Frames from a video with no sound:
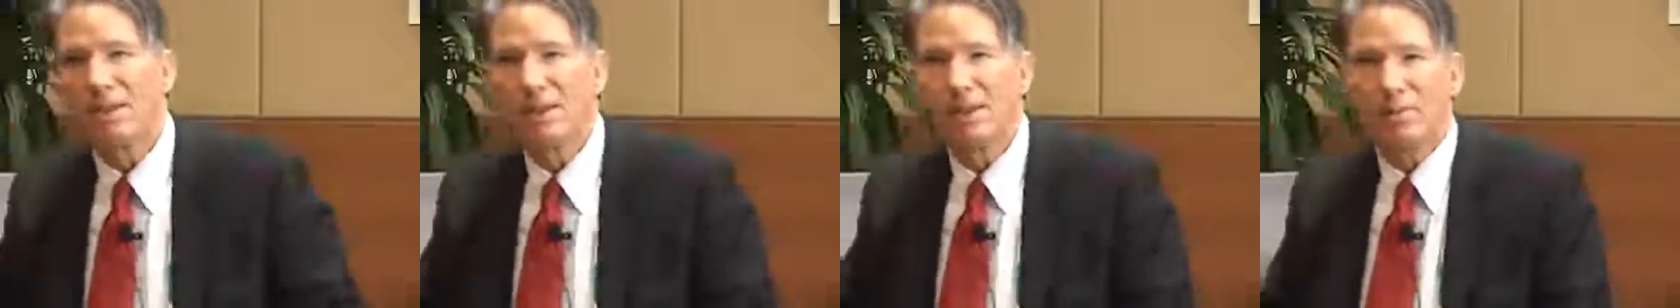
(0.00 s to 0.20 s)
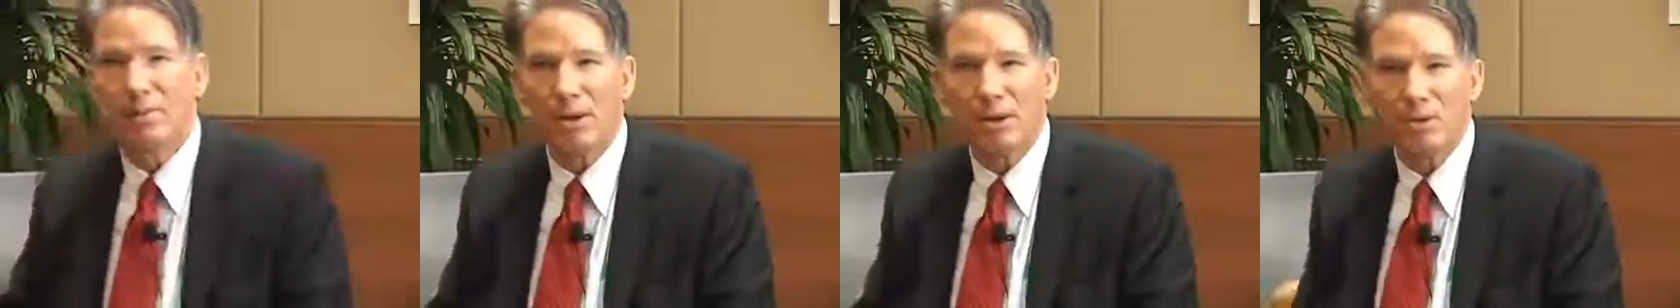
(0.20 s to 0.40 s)

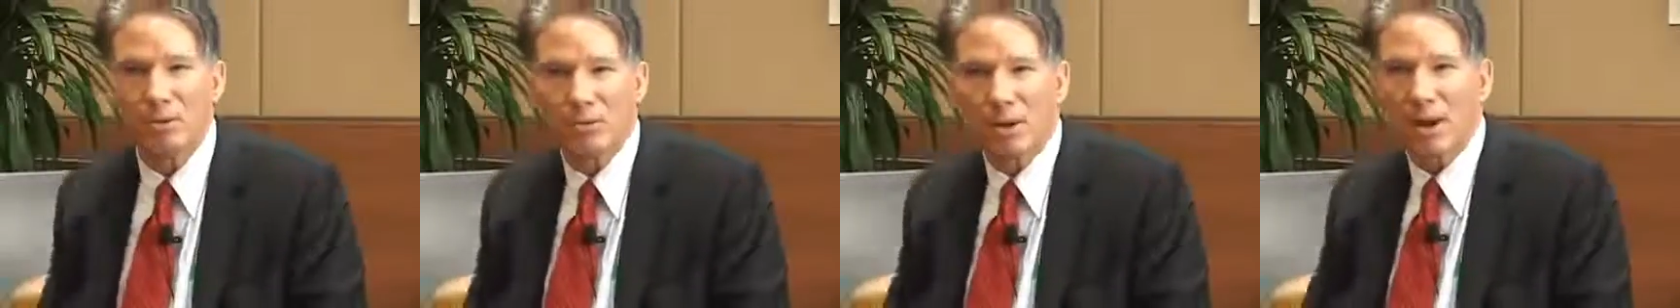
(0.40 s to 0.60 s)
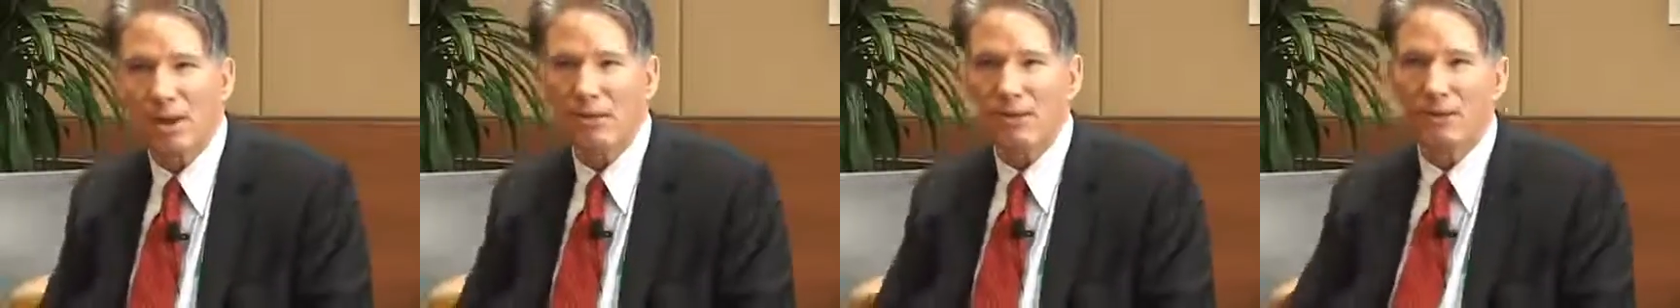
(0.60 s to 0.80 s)
In about
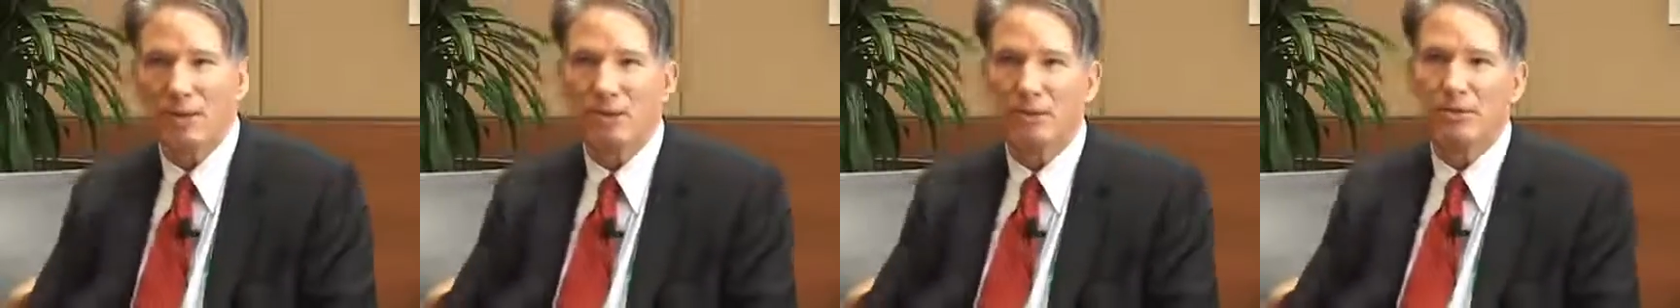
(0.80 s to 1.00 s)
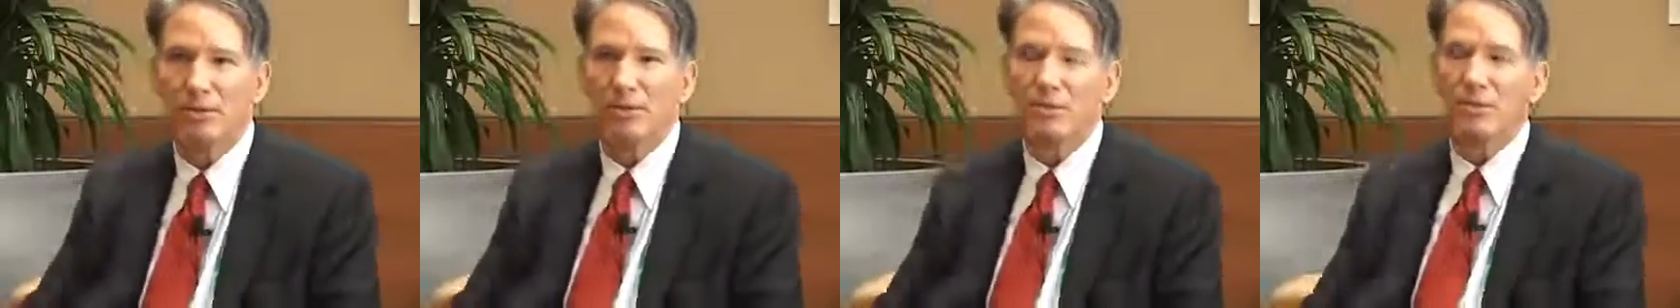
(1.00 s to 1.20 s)
5
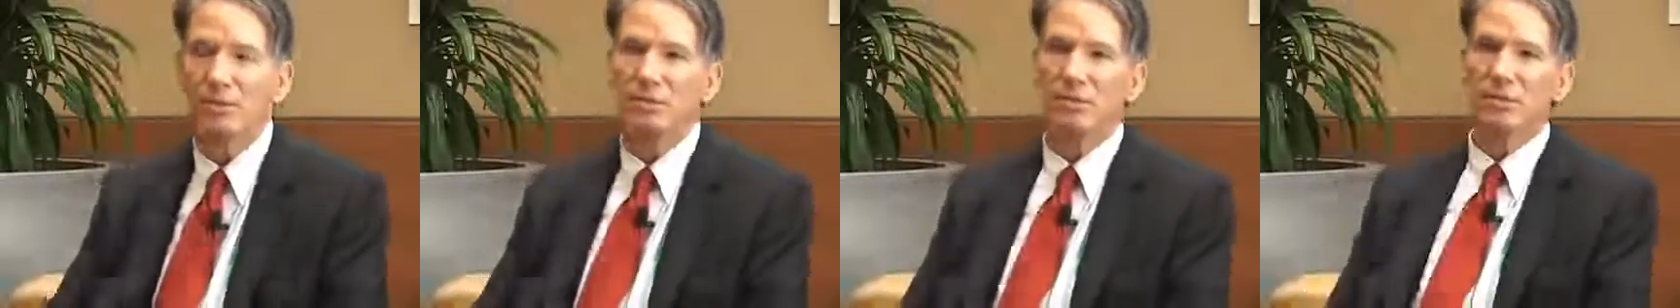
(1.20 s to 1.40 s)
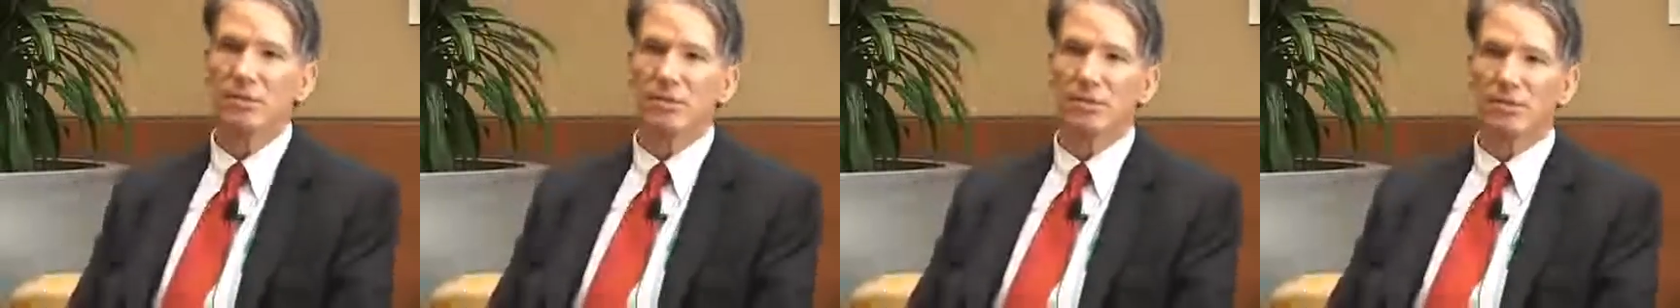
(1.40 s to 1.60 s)
years,
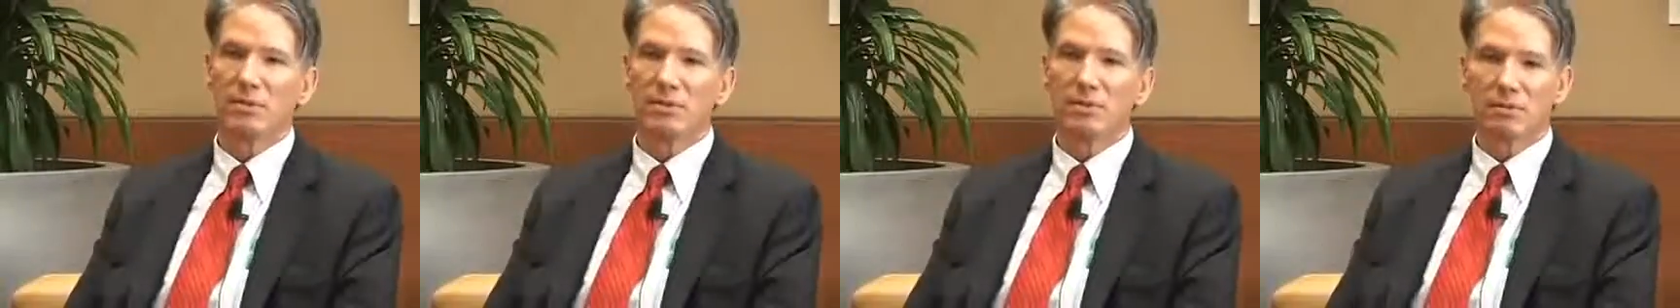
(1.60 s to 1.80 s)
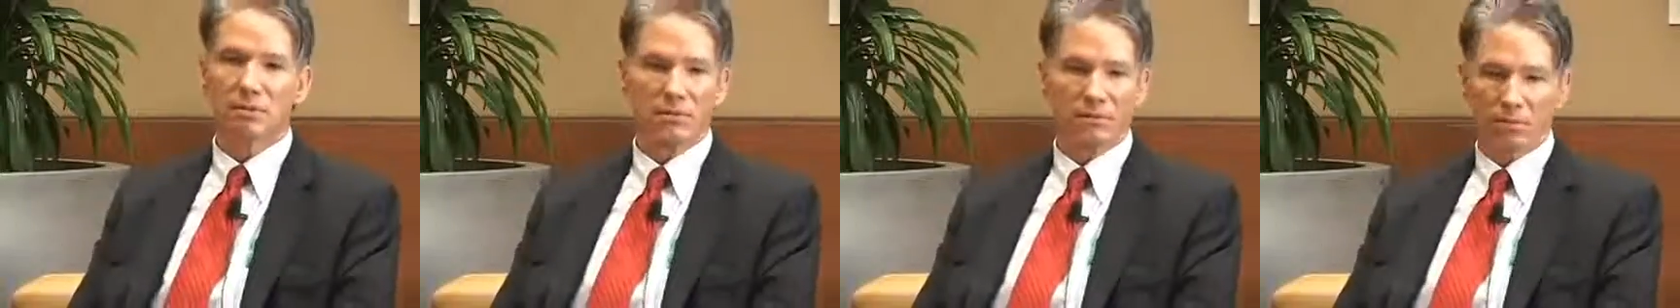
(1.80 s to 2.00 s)

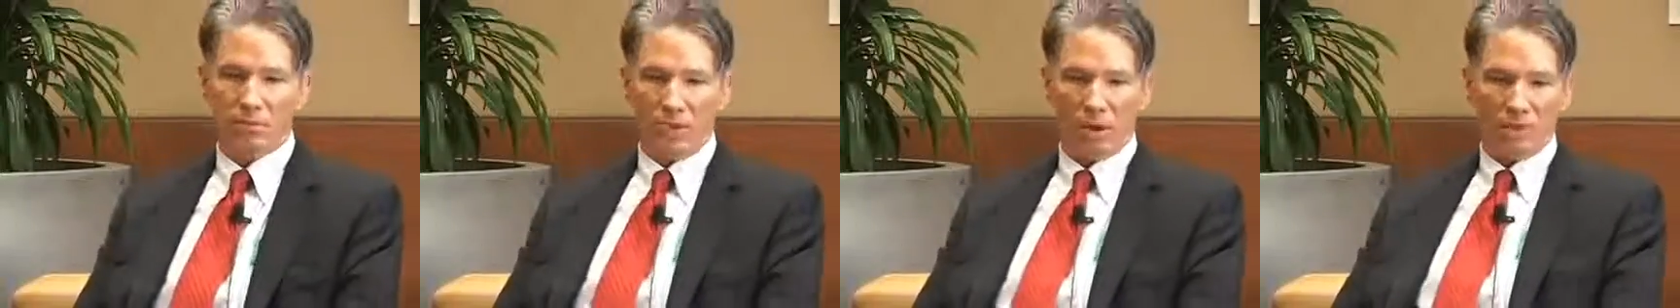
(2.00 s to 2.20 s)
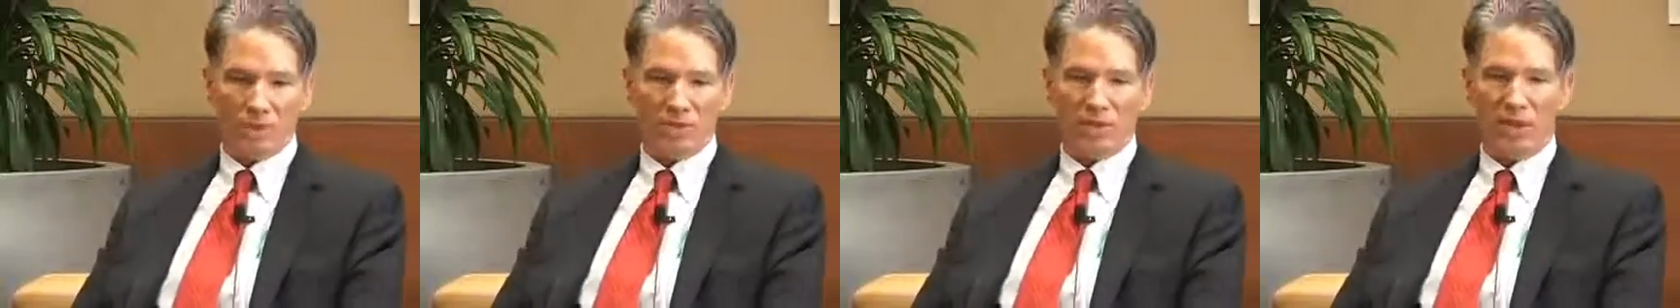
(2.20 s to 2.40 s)

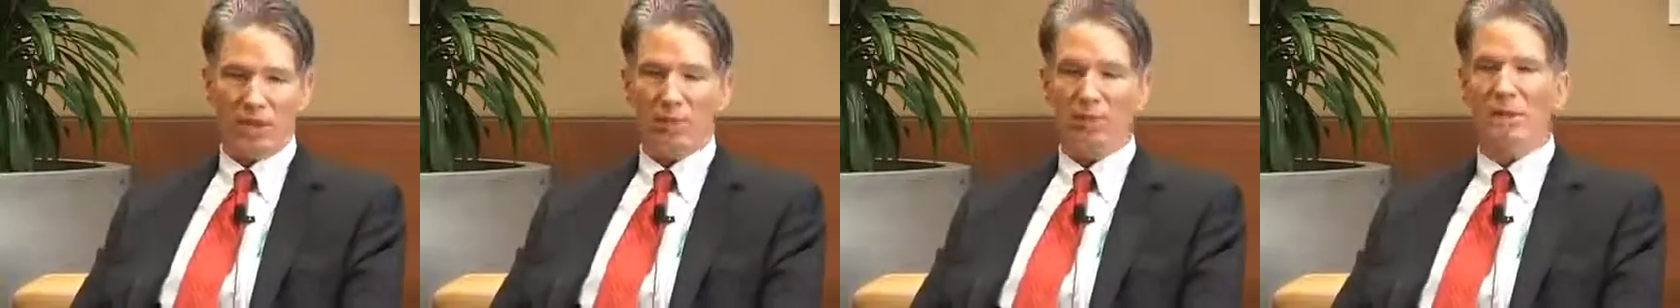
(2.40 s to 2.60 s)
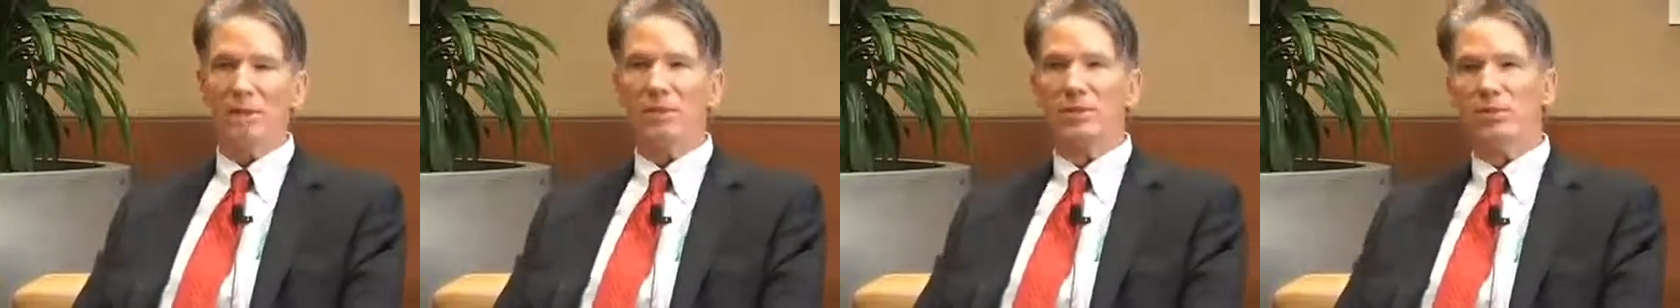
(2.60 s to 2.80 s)
most
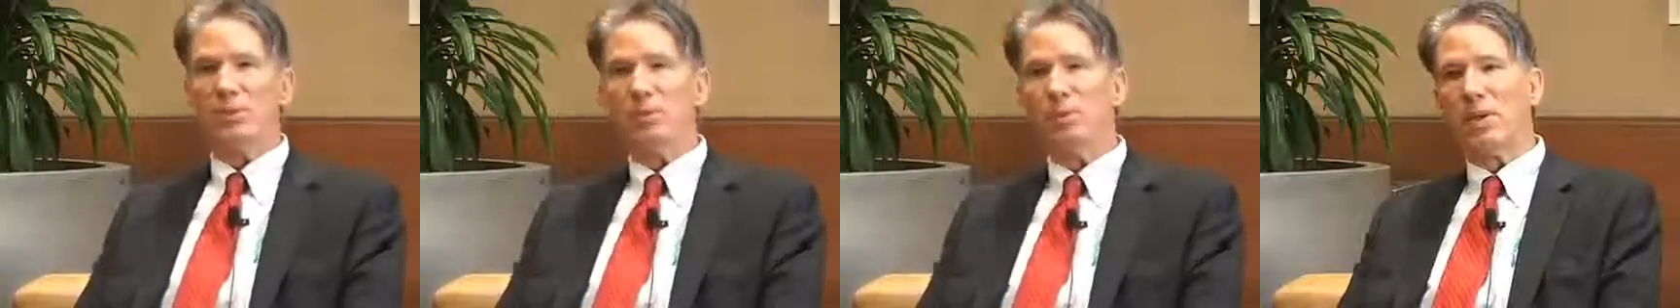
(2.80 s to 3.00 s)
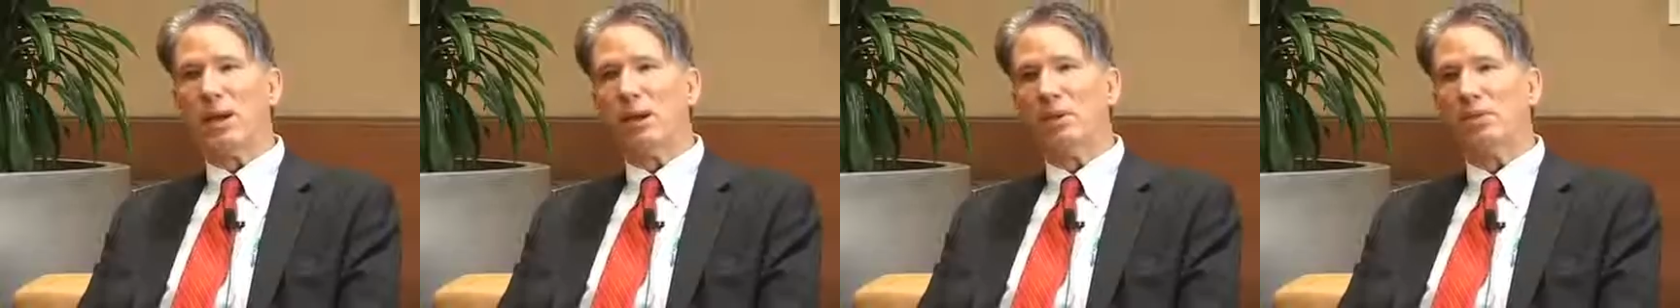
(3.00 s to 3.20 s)
MDs
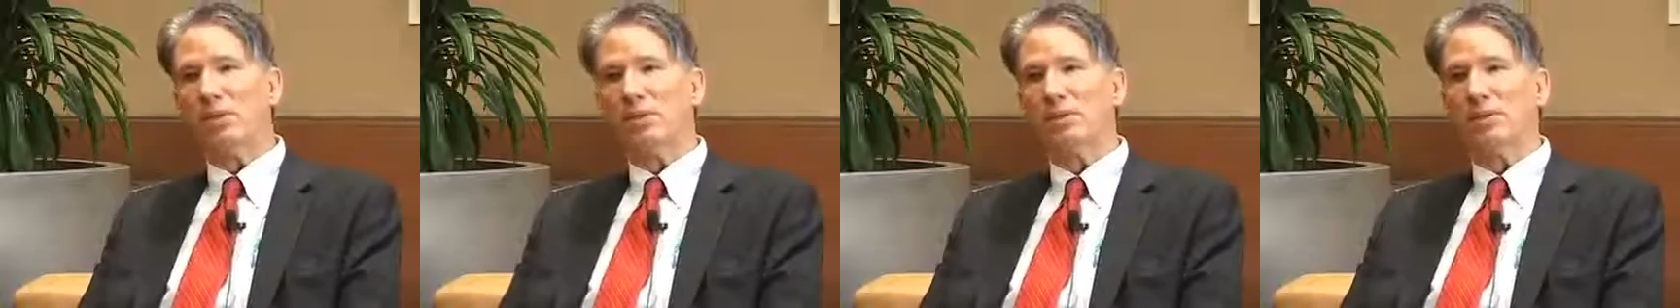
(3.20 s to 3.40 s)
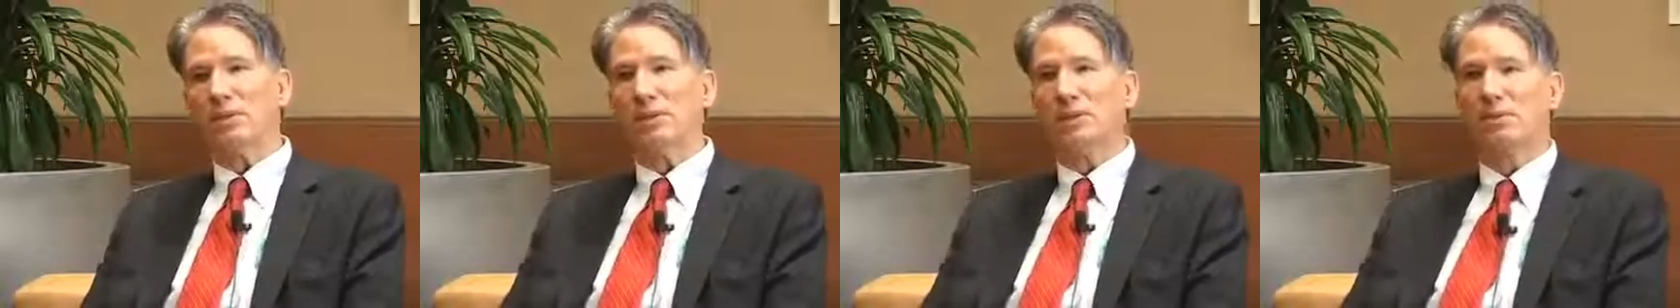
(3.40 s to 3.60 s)
would be out of
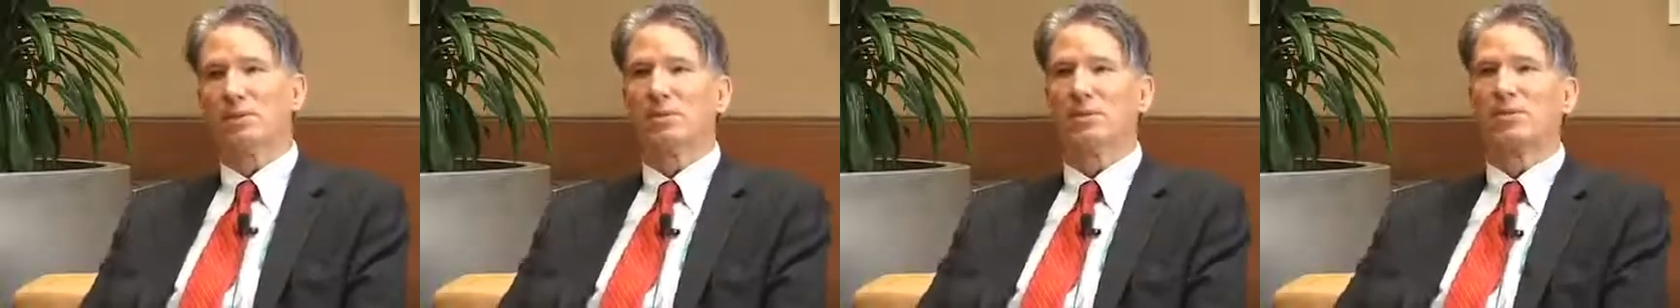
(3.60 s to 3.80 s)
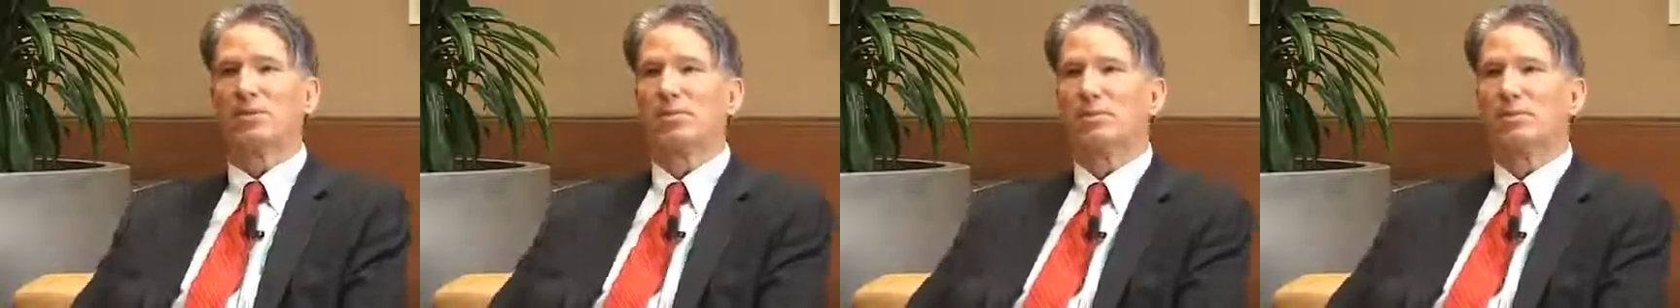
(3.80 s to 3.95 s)
business